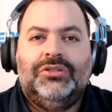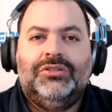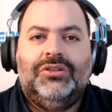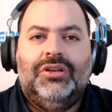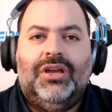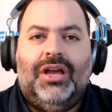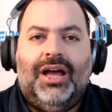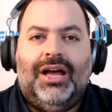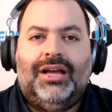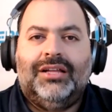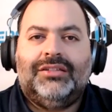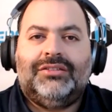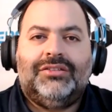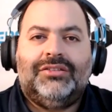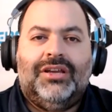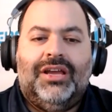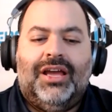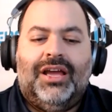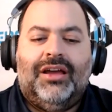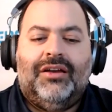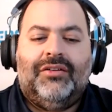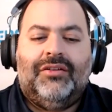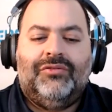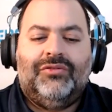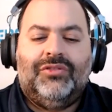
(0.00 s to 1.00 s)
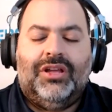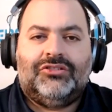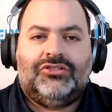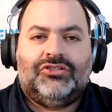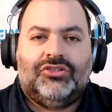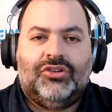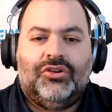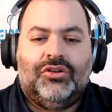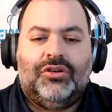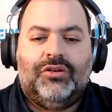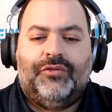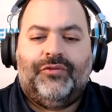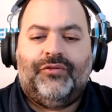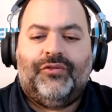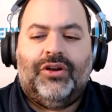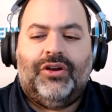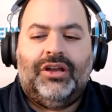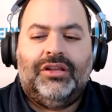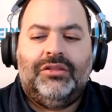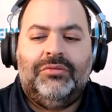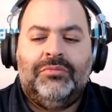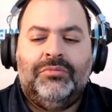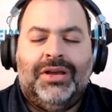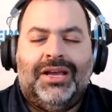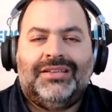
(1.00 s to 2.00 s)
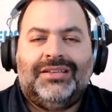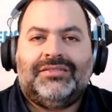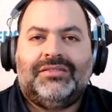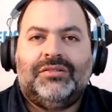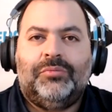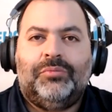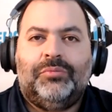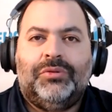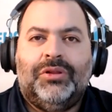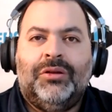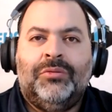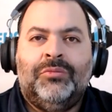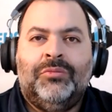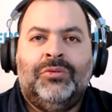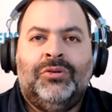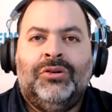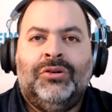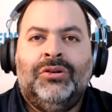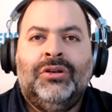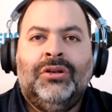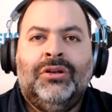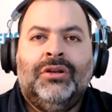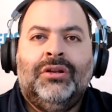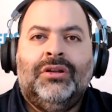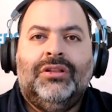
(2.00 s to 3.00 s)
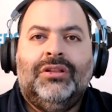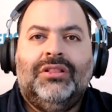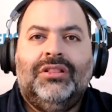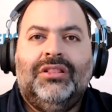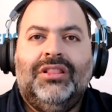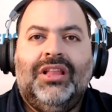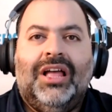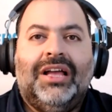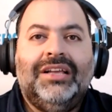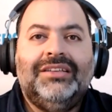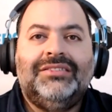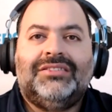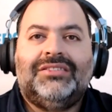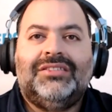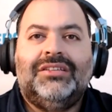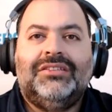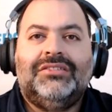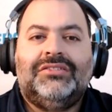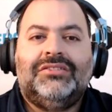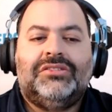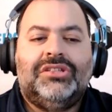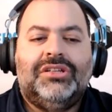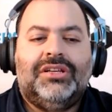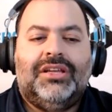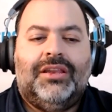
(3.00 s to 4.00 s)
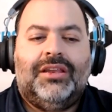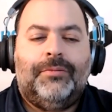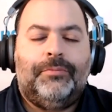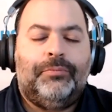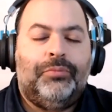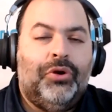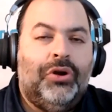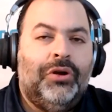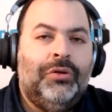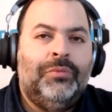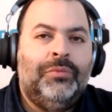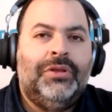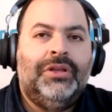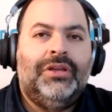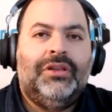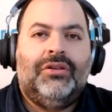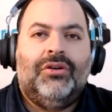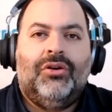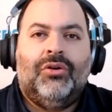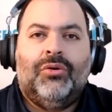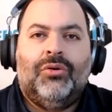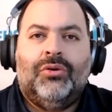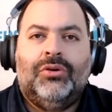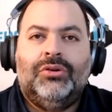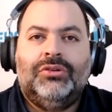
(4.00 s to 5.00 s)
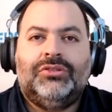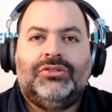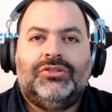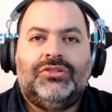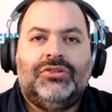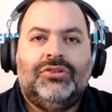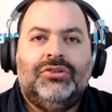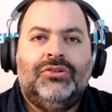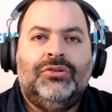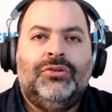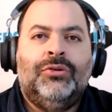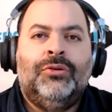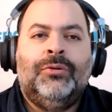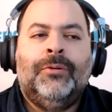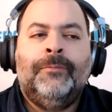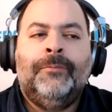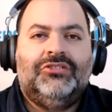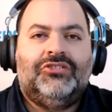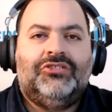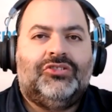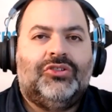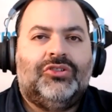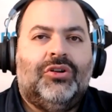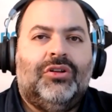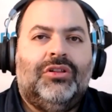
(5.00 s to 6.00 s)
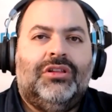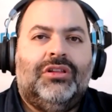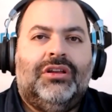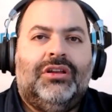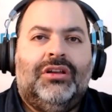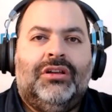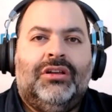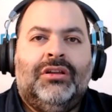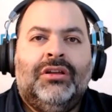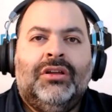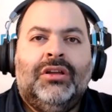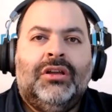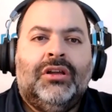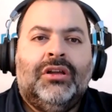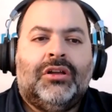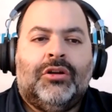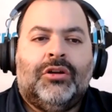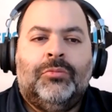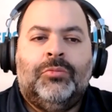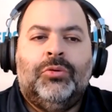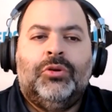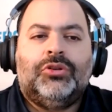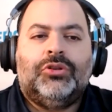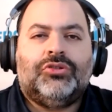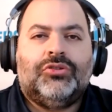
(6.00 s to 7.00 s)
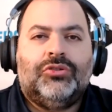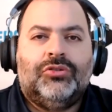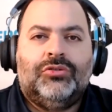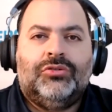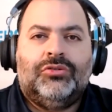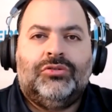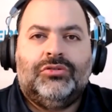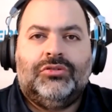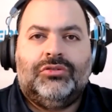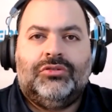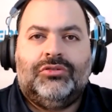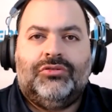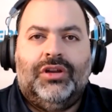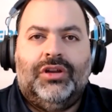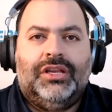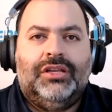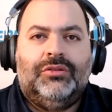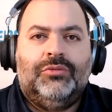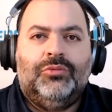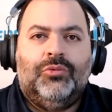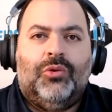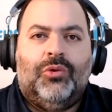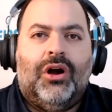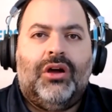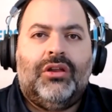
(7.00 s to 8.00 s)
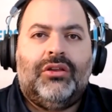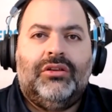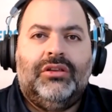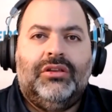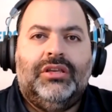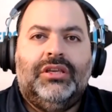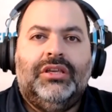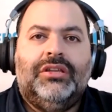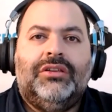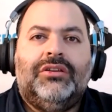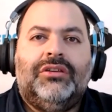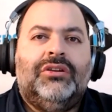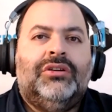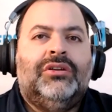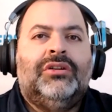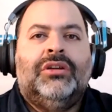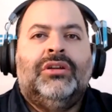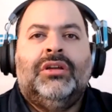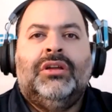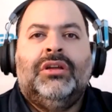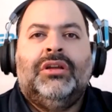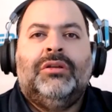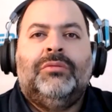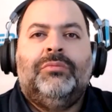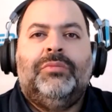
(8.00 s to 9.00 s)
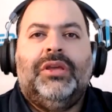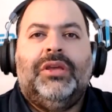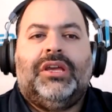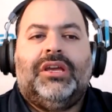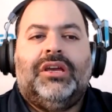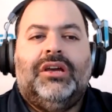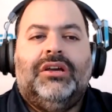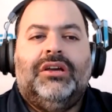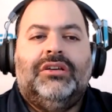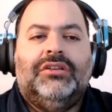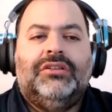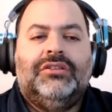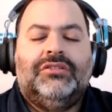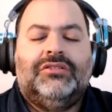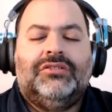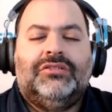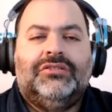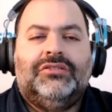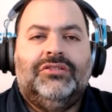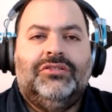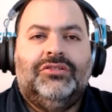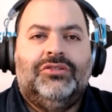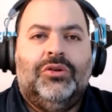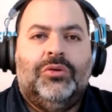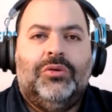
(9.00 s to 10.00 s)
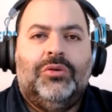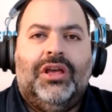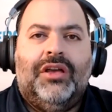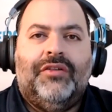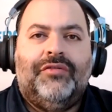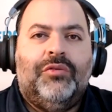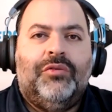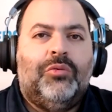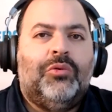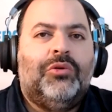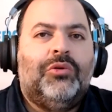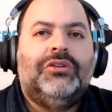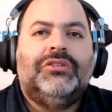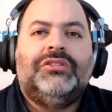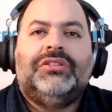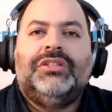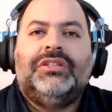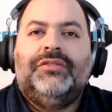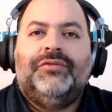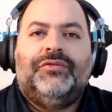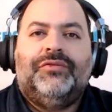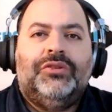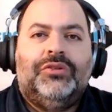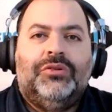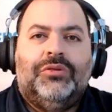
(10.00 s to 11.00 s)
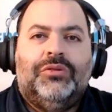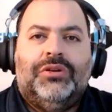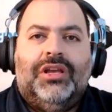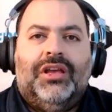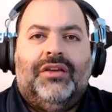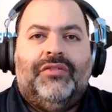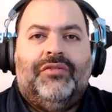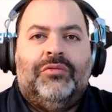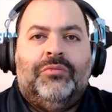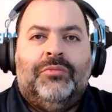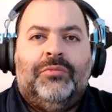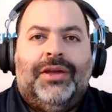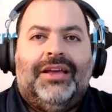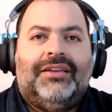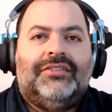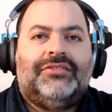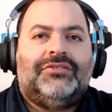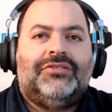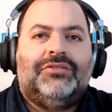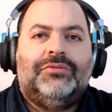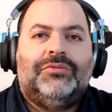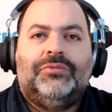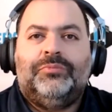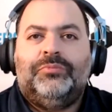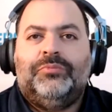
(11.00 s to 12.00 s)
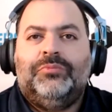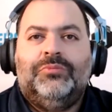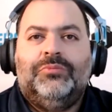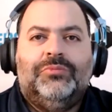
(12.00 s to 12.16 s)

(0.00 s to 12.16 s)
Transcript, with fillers: when you had to have a certified master plumber license to get a permit or to install a commercial grade water heater because you don't have a warranty if you don't have a master